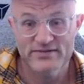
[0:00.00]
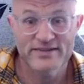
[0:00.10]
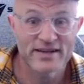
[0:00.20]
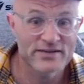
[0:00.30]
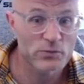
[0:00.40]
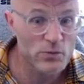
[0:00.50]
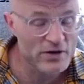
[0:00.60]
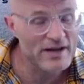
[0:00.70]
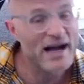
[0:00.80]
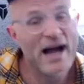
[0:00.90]
Does it
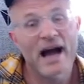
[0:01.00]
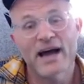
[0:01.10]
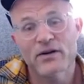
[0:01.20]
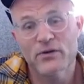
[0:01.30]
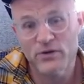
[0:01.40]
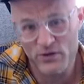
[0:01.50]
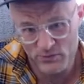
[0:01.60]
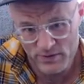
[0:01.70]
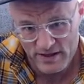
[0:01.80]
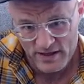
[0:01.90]
work? I don't
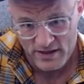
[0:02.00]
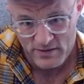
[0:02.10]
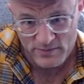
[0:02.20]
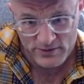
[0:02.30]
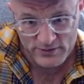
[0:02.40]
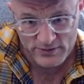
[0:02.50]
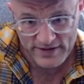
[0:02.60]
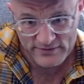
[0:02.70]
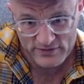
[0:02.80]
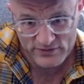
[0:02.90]
know. But you'd
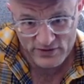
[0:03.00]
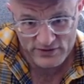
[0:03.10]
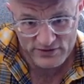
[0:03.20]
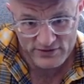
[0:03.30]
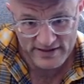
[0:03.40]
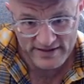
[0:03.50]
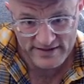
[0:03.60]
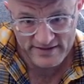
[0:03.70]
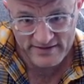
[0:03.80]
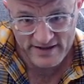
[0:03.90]
have to start looking at
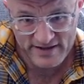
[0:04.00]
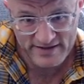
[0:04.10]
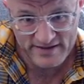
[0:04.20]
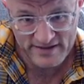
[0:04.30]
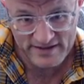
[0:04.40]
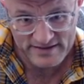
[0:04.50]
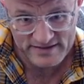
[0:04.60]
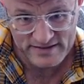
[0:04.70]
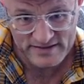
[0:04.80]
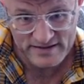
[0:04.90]
this kind of thing.
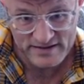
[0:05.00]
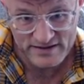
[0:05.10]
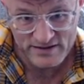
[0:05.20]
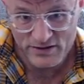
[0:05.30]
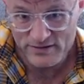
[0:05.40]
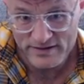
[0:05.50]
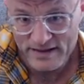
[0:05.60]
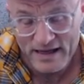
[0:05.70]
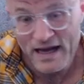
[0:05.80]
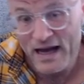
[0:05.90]
You know,
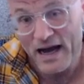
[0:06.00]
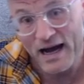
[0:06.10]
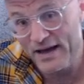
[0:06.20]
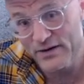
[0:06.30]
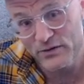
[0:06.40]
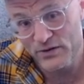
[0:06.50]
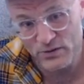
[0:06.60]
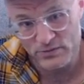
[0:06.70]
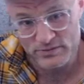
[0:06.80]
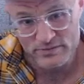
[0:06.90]
I don't
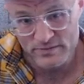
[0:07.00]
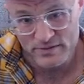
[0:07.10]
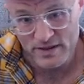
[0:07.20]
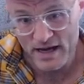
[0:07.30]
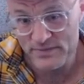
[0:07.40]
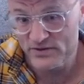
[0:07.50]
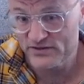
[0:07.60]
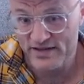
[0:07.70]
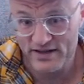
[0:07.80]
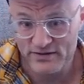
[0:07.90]
know. I'm just
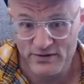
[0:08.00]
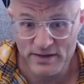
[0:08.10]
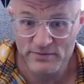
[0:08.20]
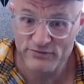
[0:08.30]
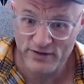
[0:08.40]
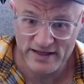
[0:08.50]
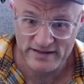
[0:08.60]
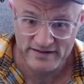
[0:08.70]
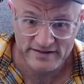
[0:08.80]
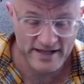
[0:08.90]
telling you I'm afraid.
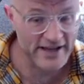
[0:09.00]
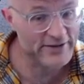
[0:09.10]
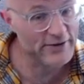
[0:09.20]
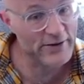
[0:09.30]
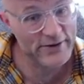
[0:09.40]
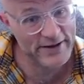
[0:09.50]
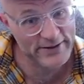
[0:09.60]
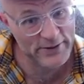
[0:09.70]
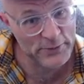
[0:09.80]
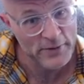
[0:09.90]
That's all I
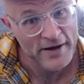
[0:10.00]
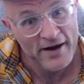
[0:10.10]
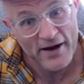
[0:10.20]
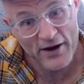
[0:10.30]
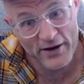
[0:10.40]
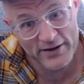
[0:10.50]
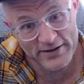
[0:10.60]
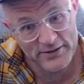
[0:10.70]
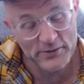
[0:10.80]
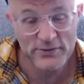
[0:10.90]
know. All I
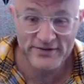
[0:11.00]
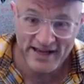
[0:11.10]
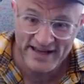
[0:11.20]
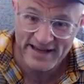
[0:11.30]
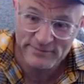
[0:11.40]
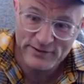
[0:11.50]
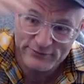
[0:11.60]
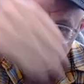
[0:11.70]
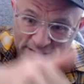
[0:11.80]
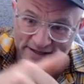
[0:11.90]
know is I am
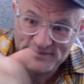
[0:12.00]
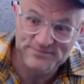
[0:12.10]
afraid.